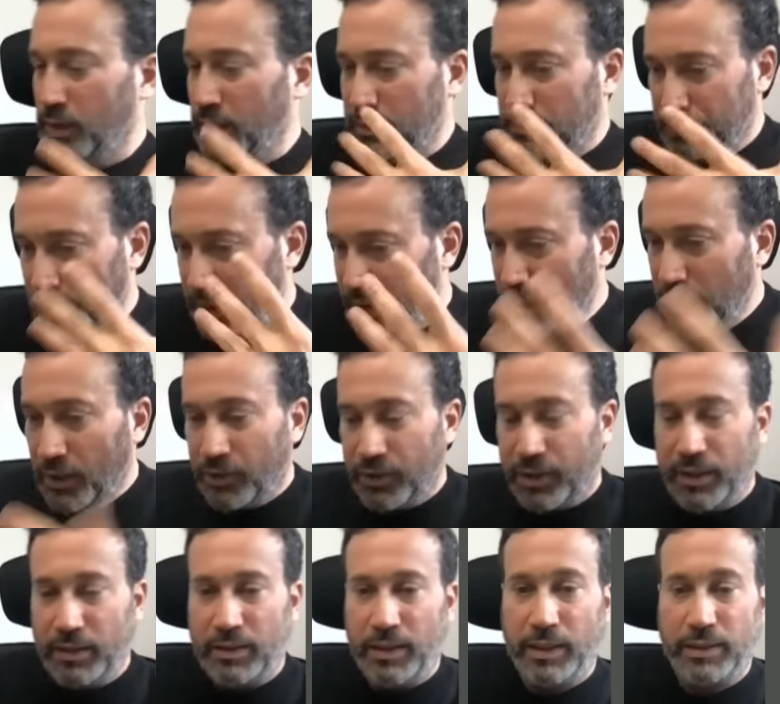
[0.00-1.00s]
you know, has many
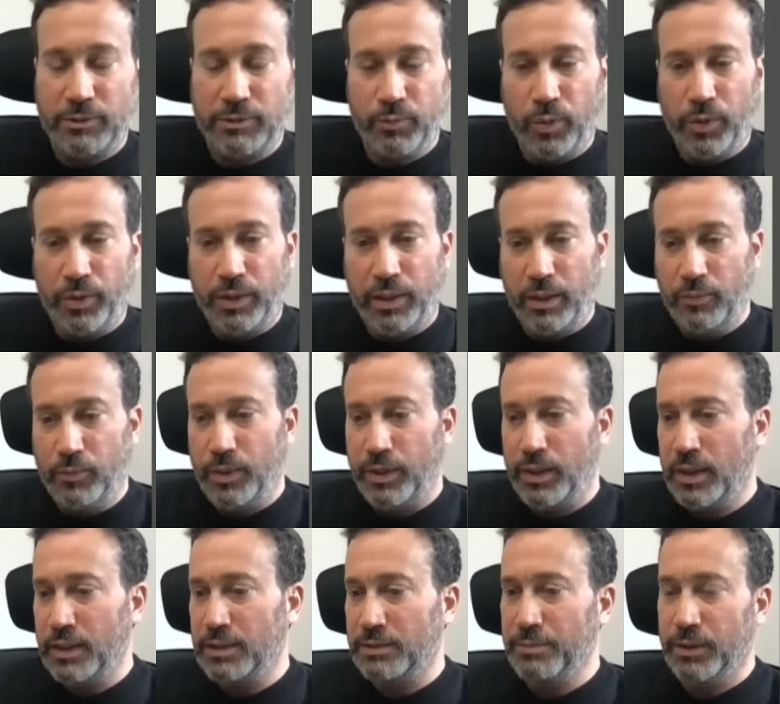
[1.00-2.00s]
architects working
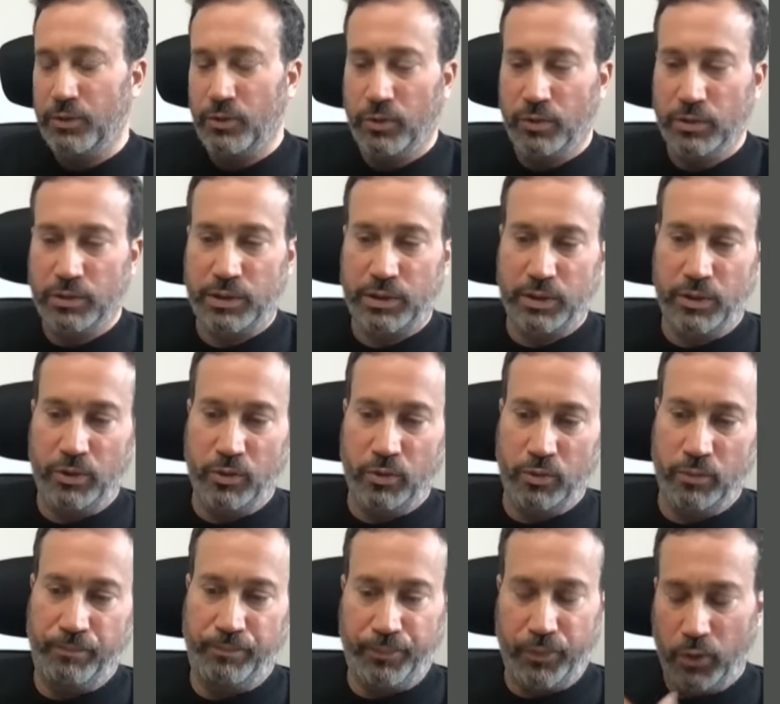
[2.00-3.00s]
with us, but
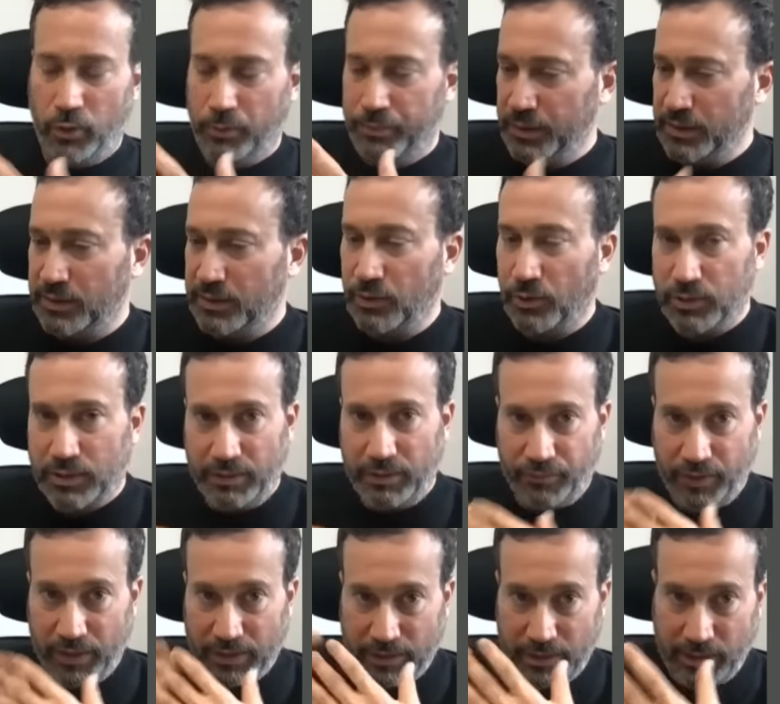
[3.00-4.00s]
also open source
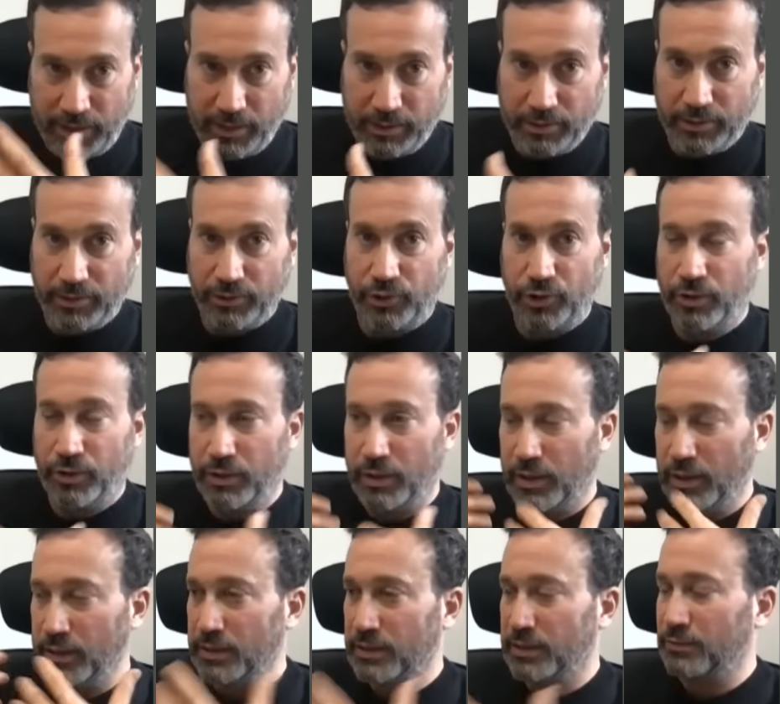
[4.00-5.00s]
investigators,
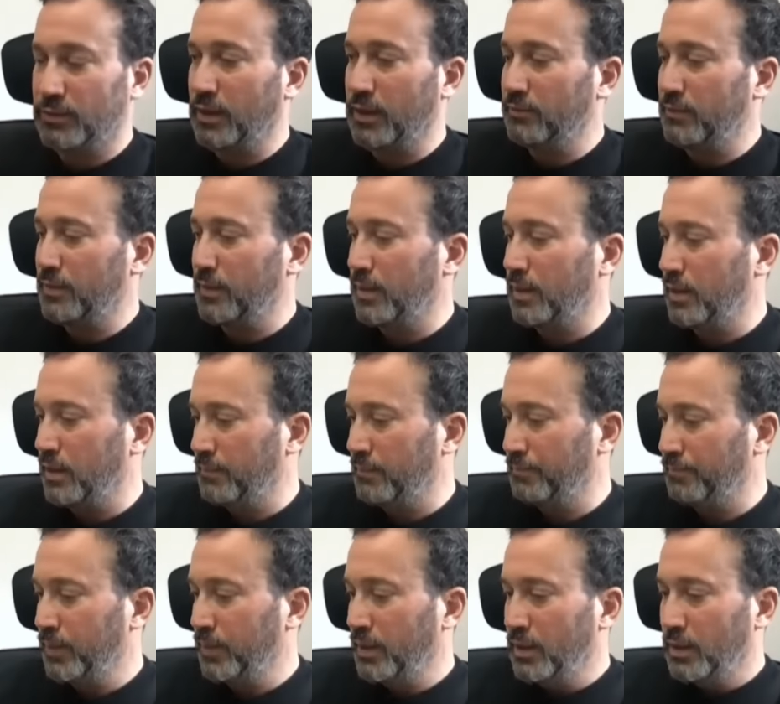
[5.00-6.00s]
journalists, uh,
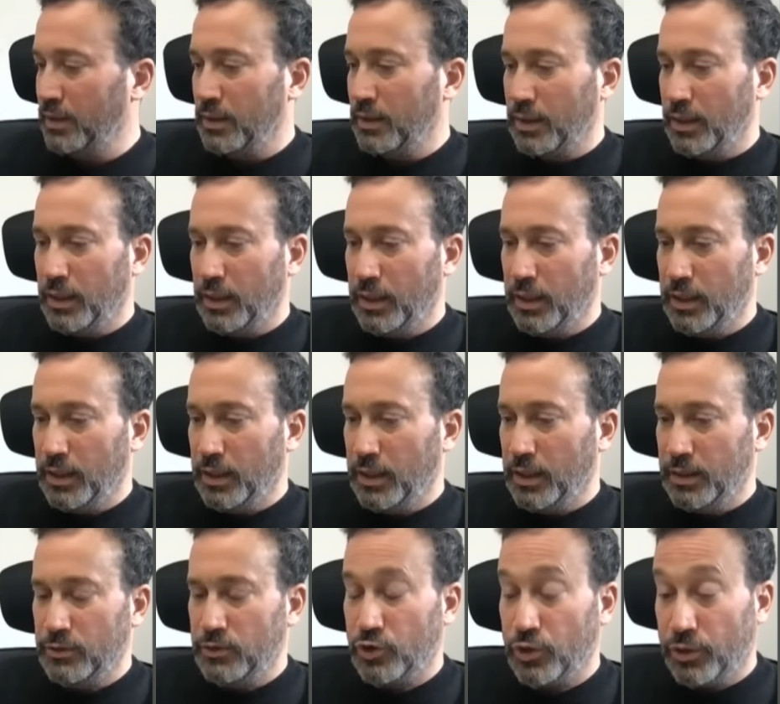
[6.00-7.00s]
uh,
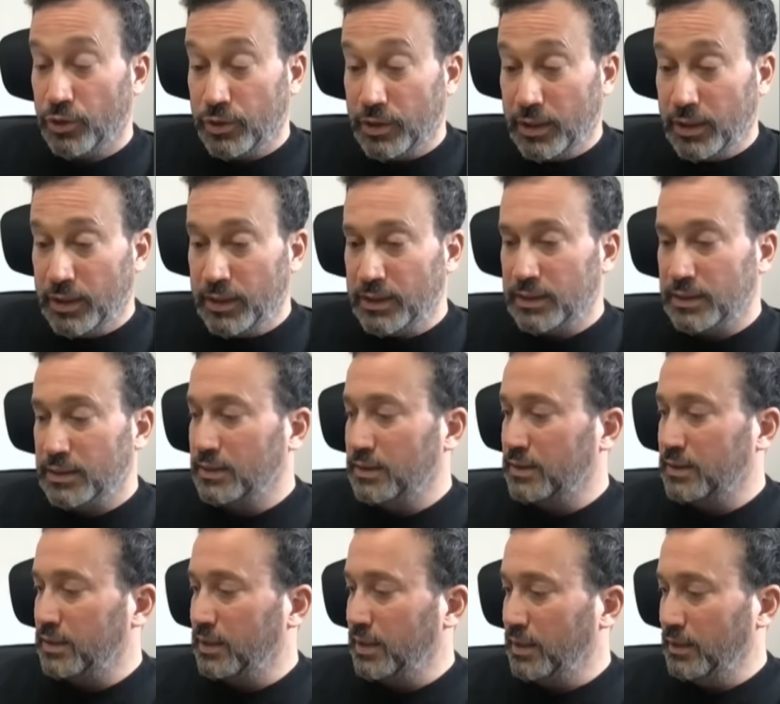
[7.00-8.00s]
uh
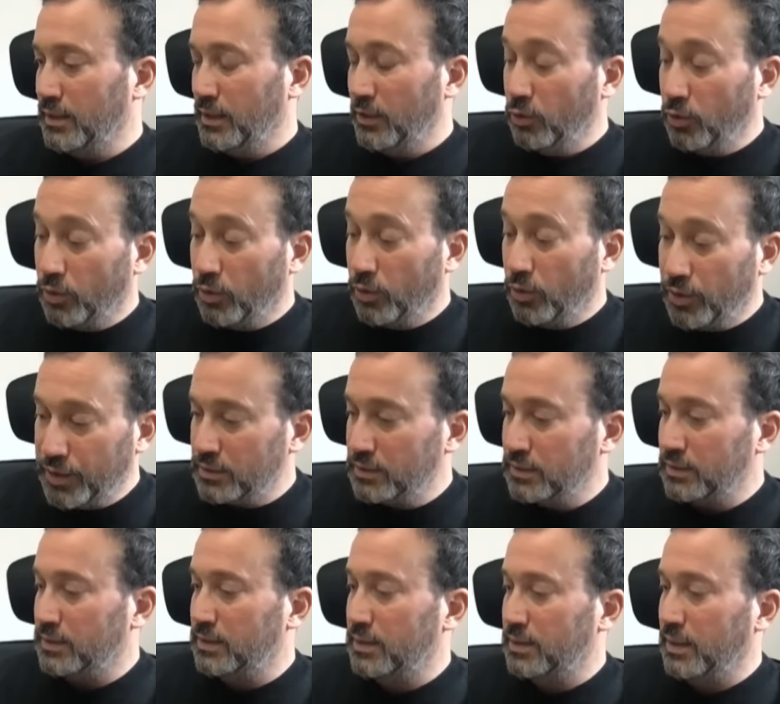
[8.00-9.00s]
journalists, uh,
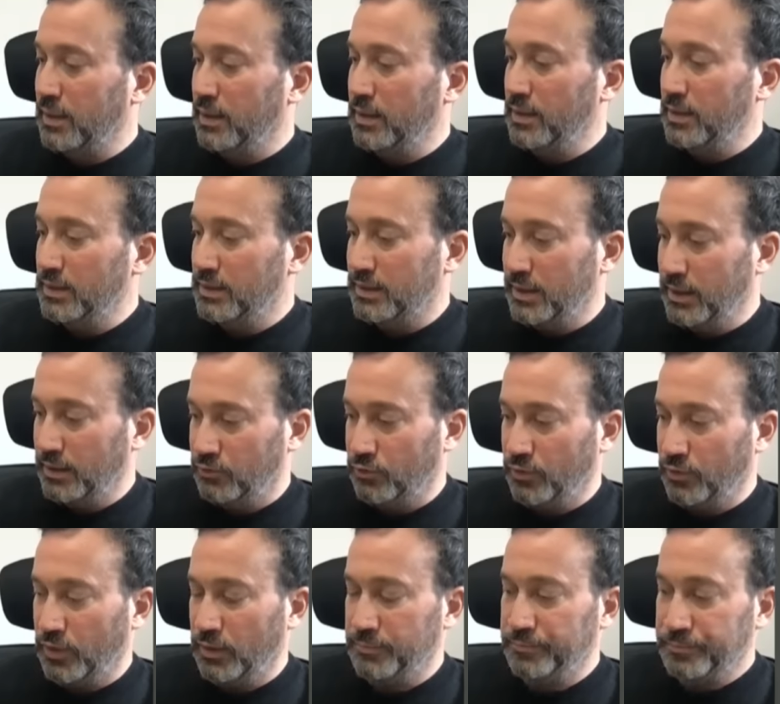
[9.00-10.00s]
lawyers,
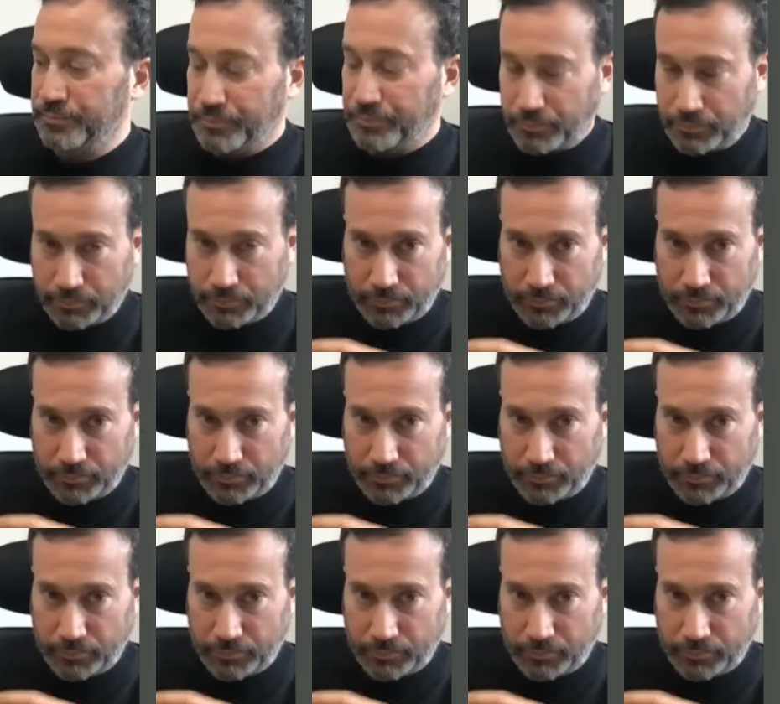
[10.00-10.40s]
etc.